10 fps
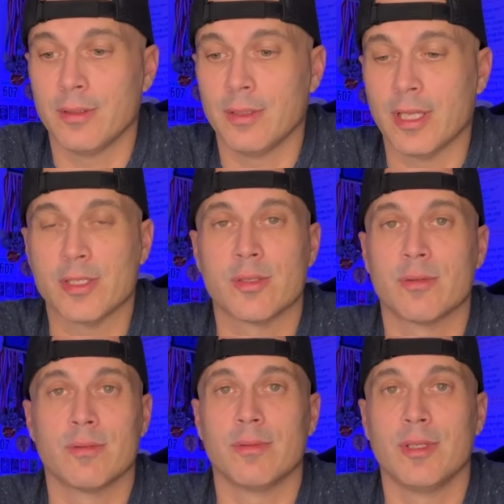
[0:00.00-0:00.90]
That's,
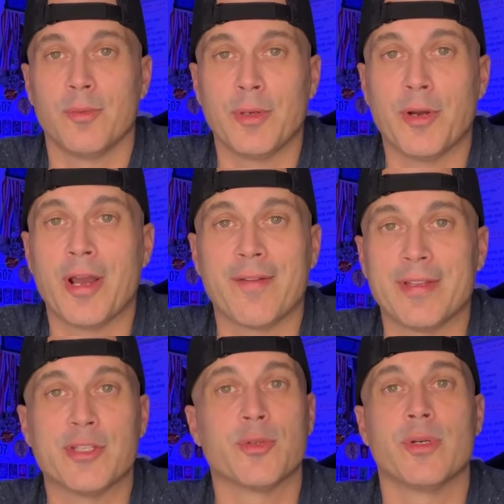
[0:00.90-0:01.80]
you know, we all have
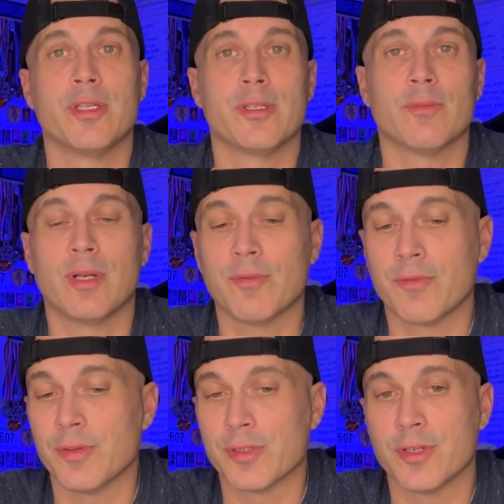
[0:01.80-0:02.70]
that choice, whatever
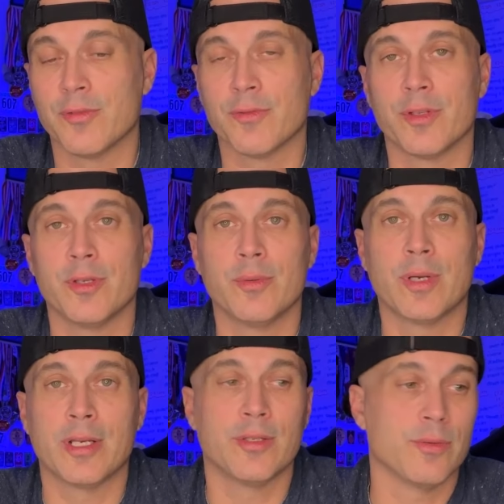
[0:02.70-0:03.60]
feels good for you.
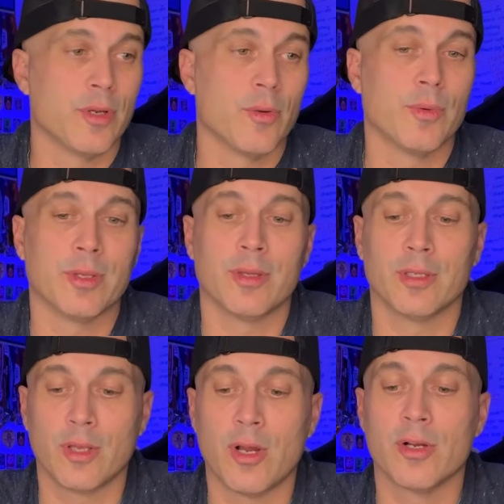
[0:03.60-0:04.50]
I do know what the
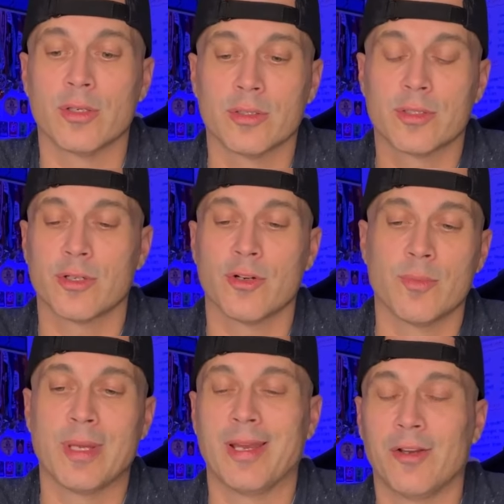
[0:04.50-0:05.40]

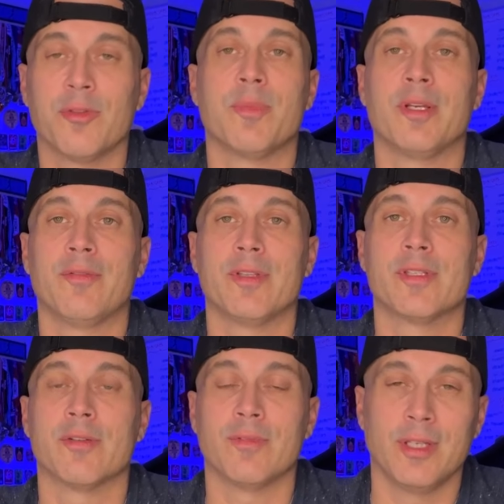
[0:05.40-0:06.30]
long-term health benefits
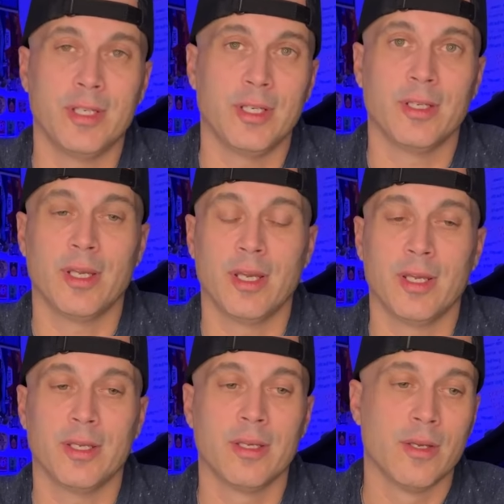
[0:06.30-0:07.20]
of eating
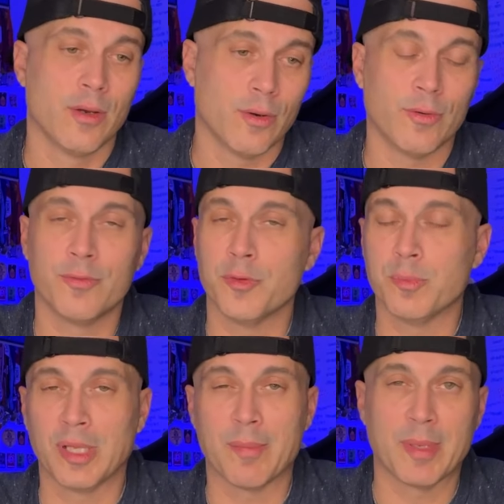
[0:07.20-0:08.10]
a whole food
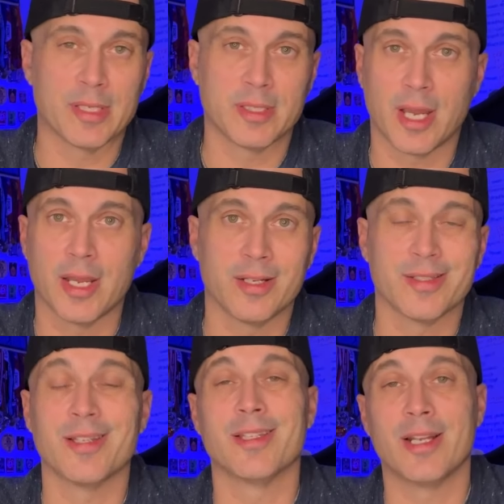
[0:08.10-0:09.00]
plant-based diet is
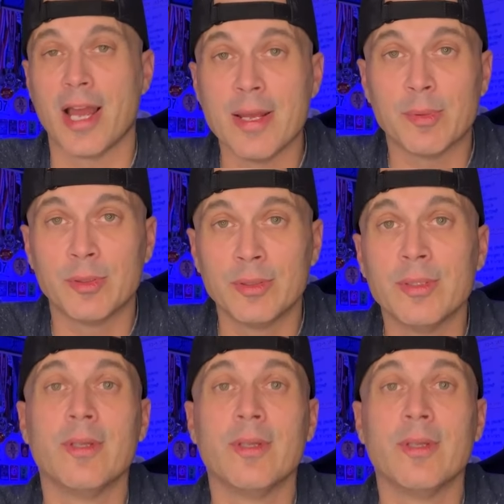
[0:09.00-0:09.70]
undeniable.